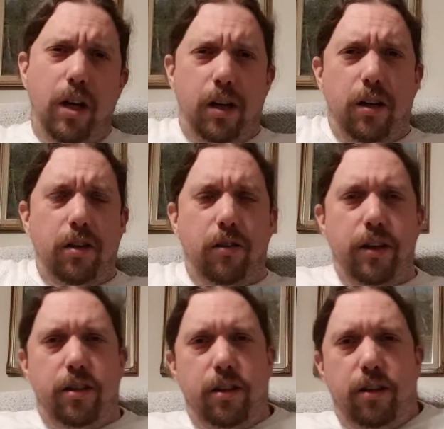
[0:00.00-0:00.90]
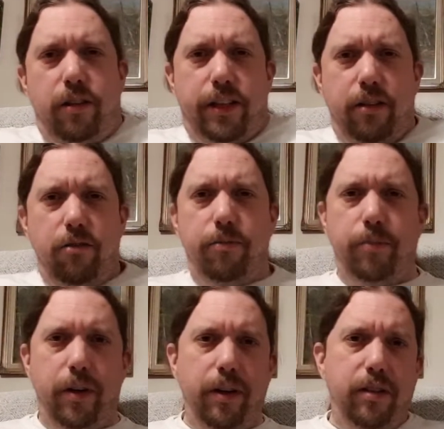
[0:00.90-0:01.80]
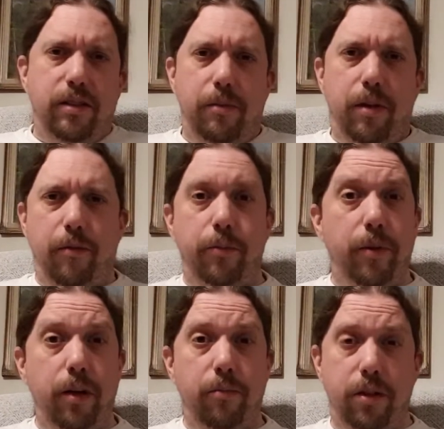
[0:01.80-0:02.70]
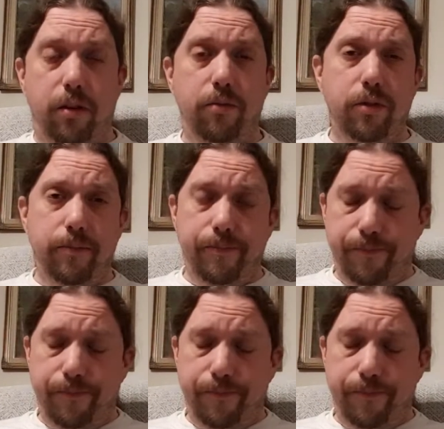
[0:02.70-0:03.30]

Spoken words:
kind of got into the idea of buying slipcovers by themselves,